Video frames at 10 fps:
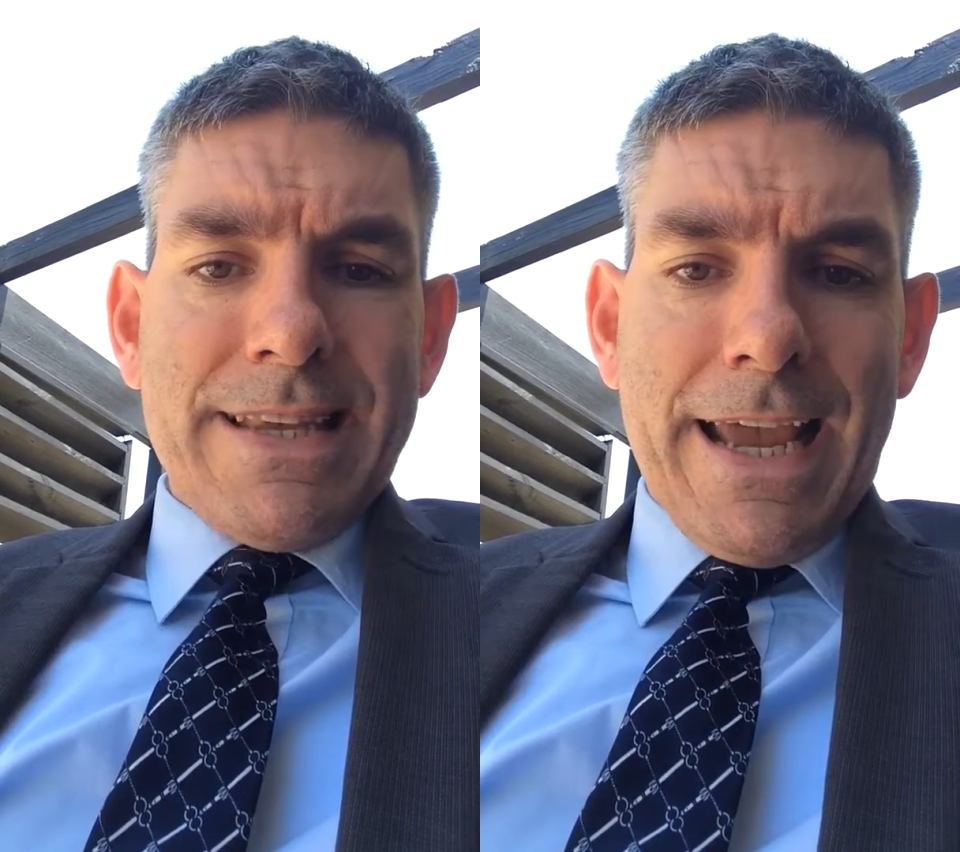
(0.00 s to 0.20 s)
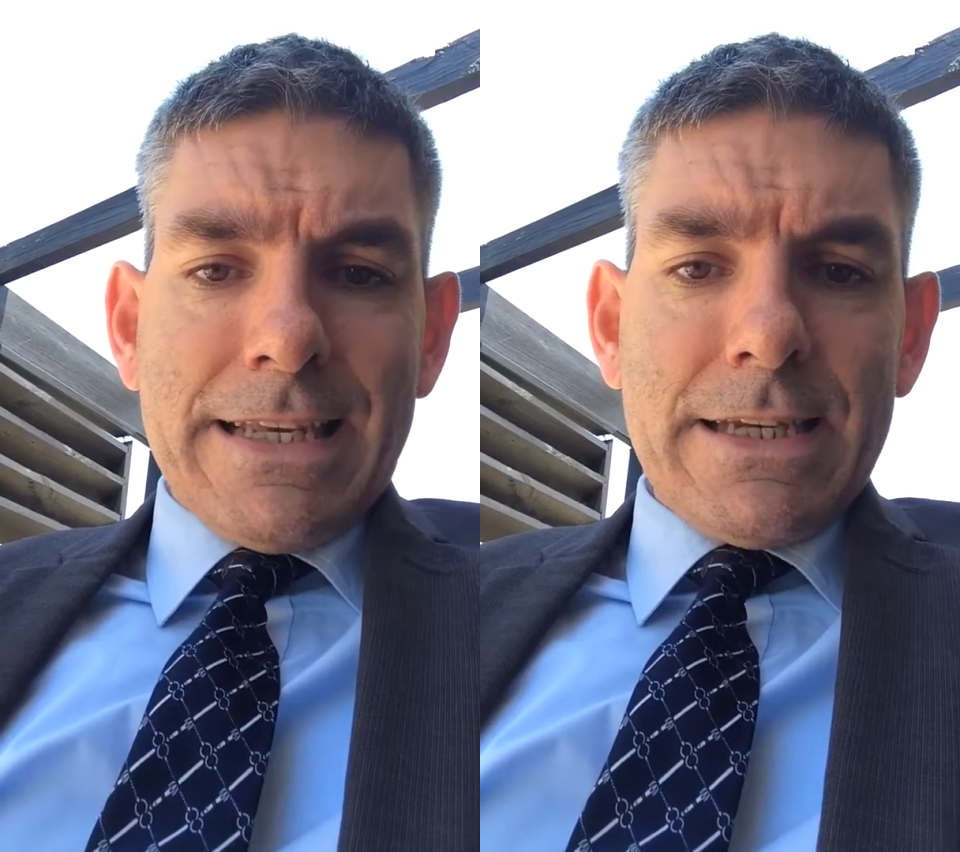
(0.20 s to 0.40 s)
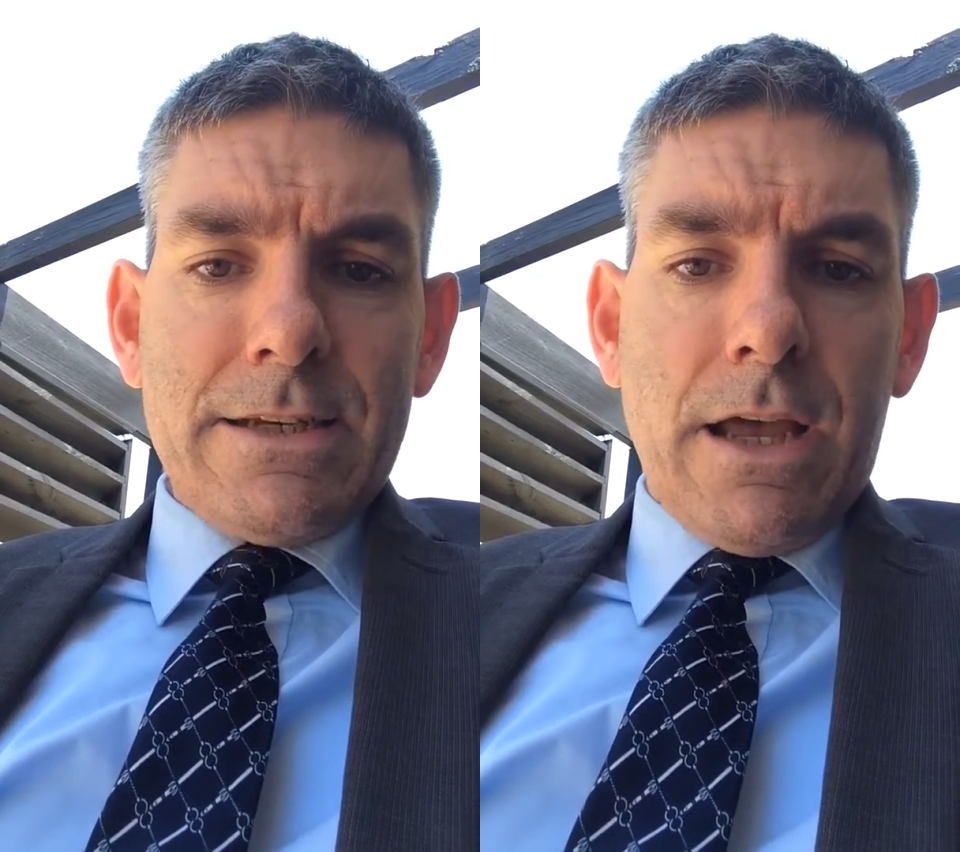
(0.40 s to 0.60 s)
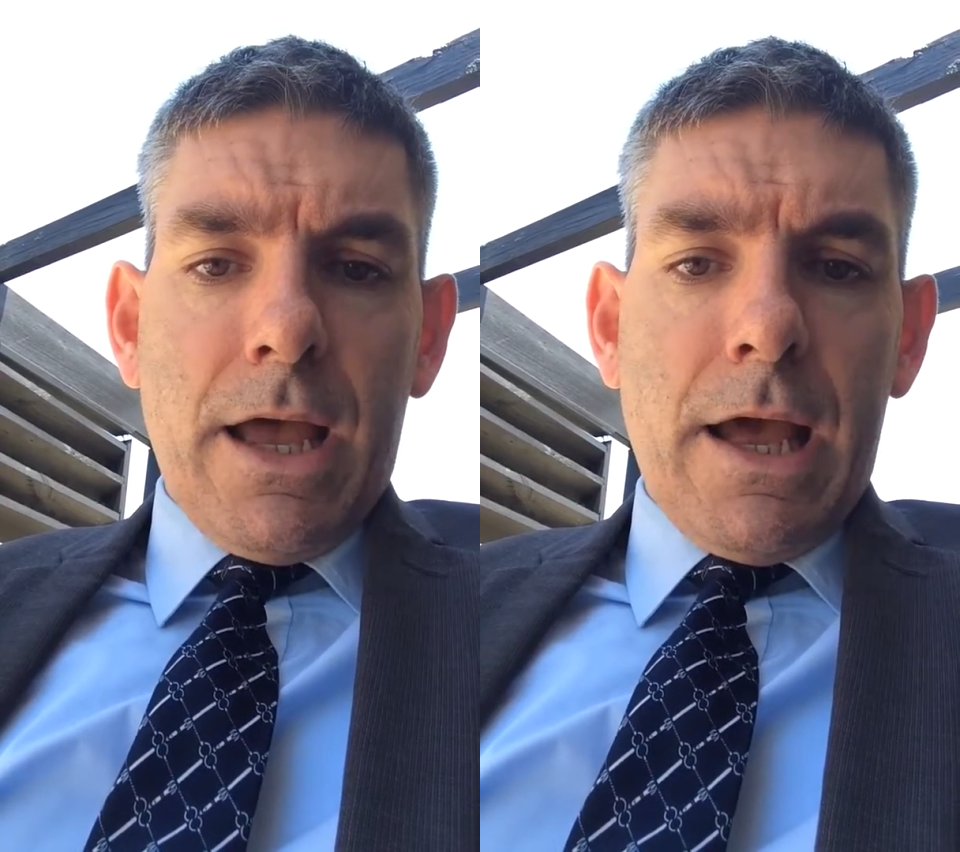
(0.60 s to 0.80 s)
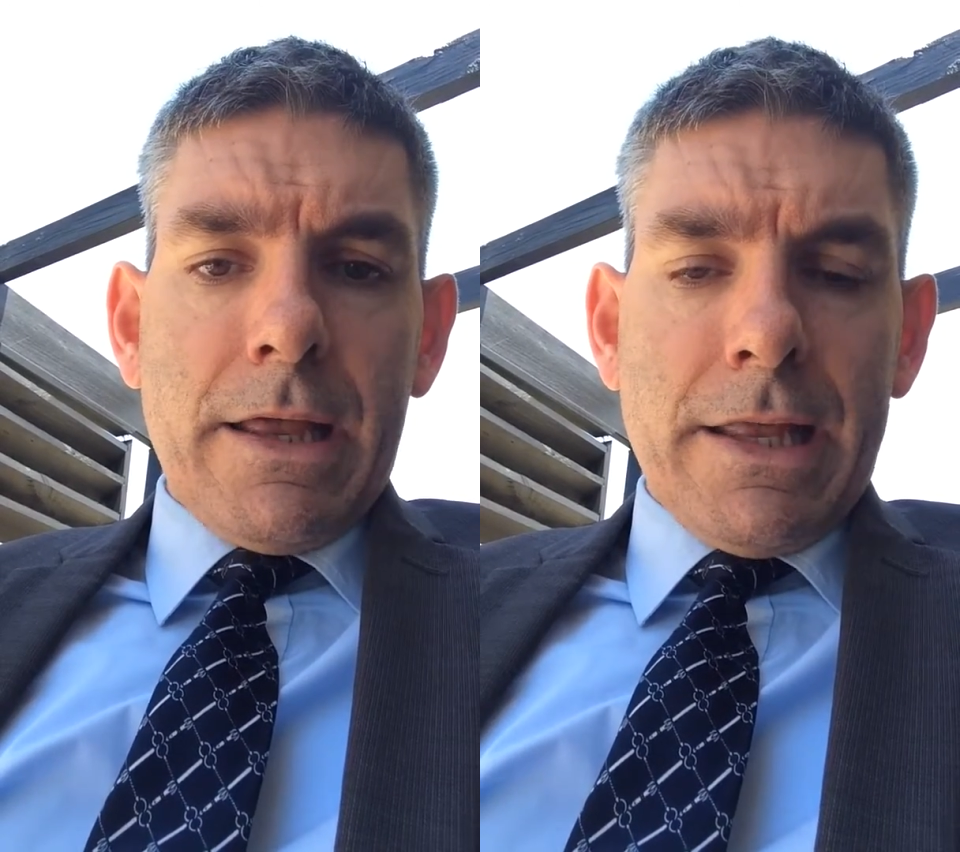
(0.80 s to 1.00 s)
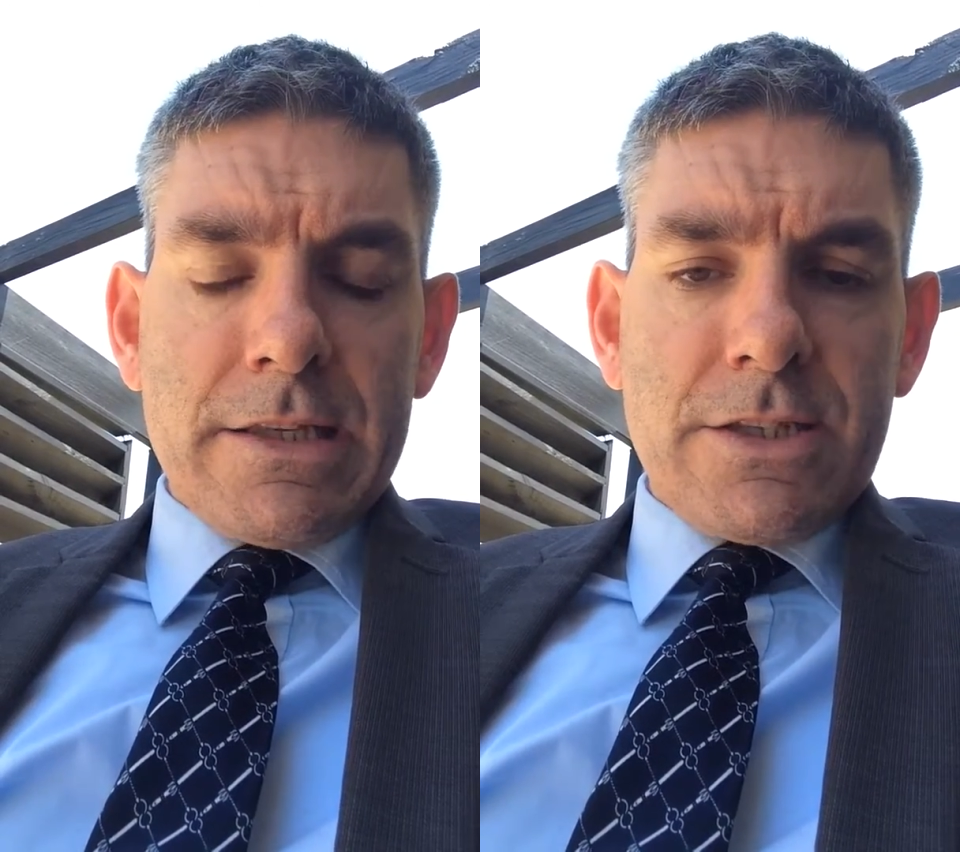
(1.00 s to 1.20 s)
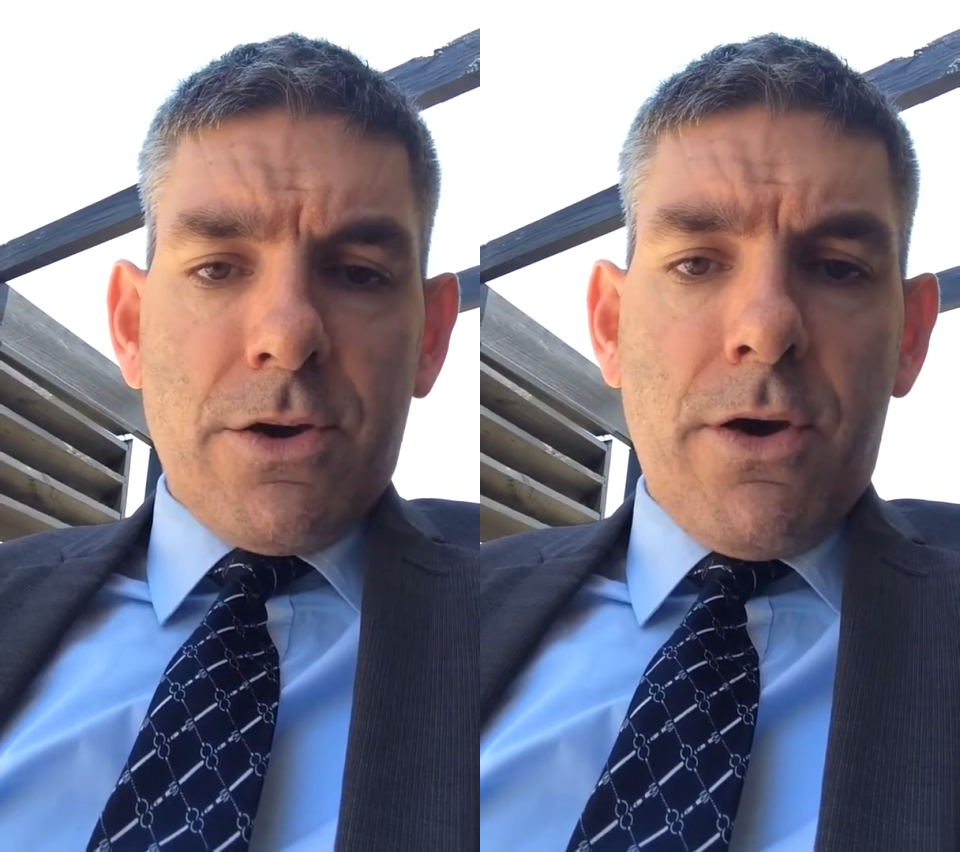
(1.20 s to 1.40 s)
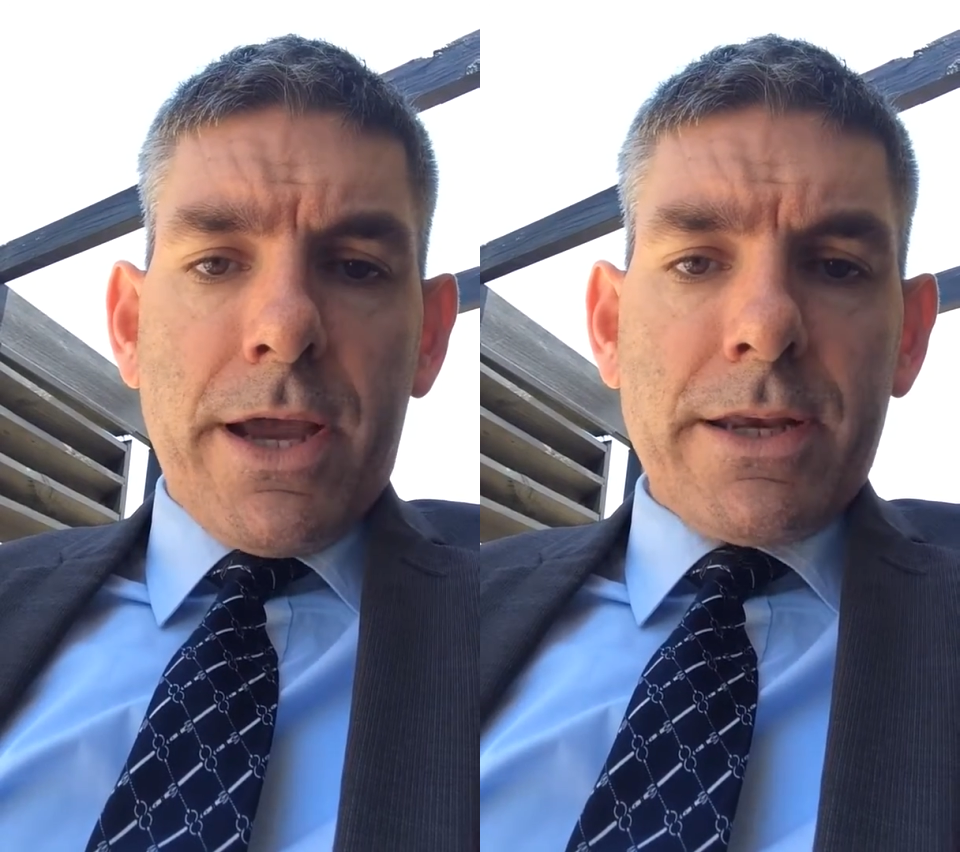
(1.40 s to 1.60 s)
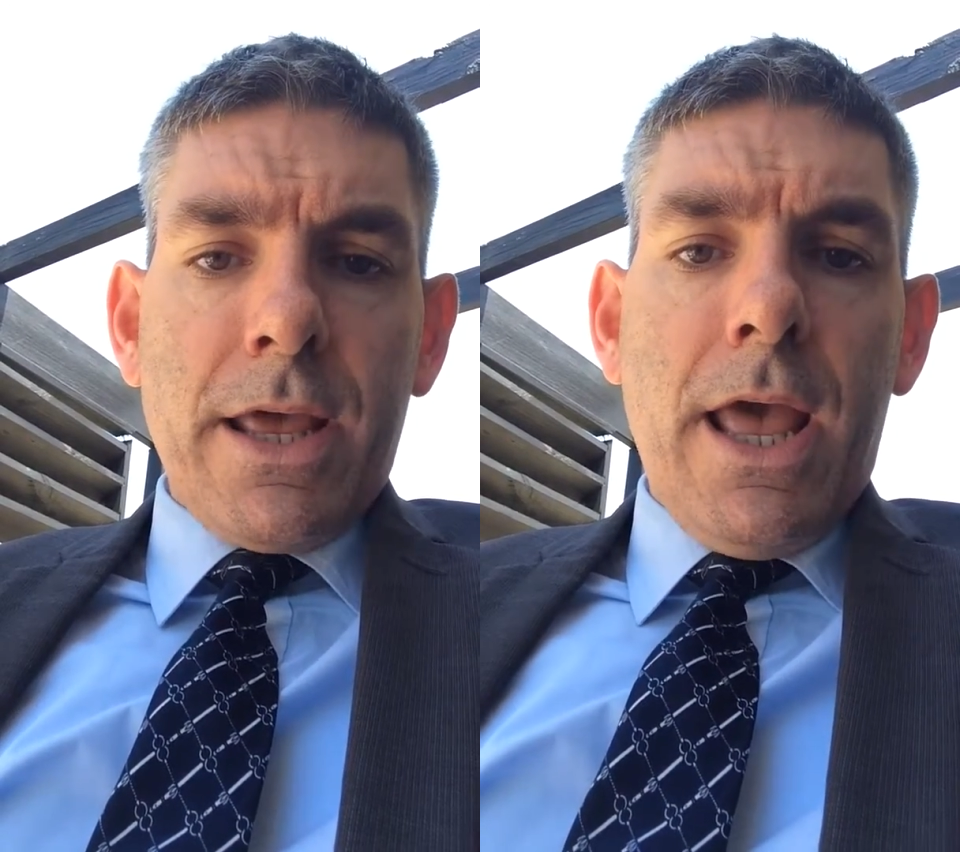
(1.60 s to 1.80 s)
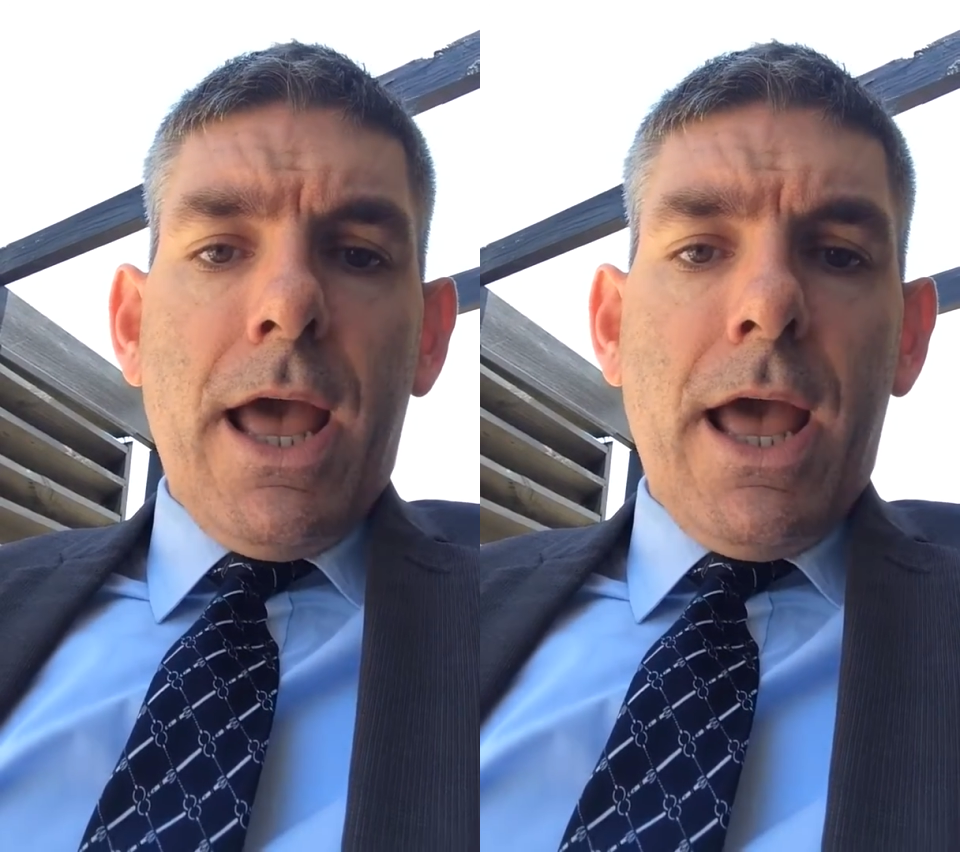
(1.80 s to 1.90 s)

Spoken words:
dated and signed.